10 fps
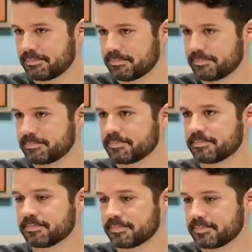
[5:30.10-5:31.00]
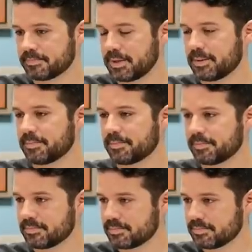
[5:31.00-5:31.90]

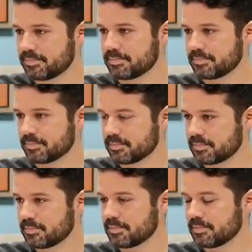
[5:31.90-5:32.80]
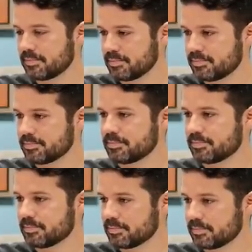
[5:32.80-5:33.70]

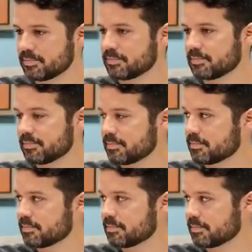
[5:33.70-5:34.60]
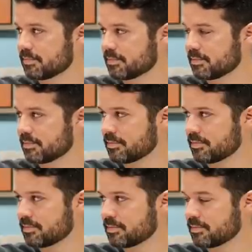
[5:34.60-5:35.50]

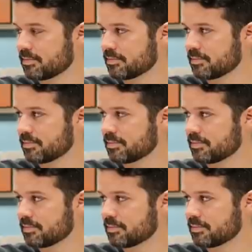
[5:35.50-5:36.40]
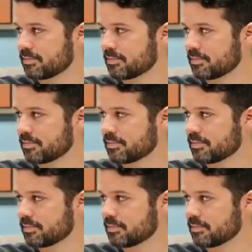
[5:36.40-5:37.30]

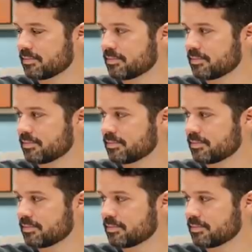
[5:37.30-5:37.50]
(silent)